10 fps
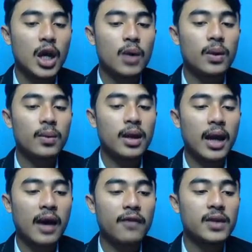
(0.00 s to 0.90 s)
We will
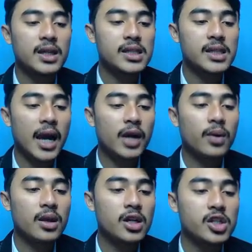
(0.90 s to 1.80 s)
have decide
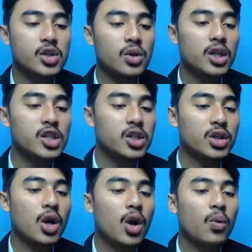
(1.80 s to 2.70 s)
whether students
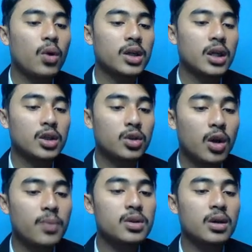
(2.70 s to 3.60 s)
should work in
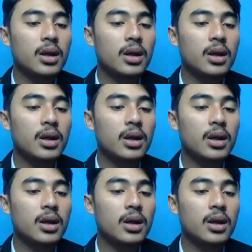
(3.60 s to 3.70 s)
groups,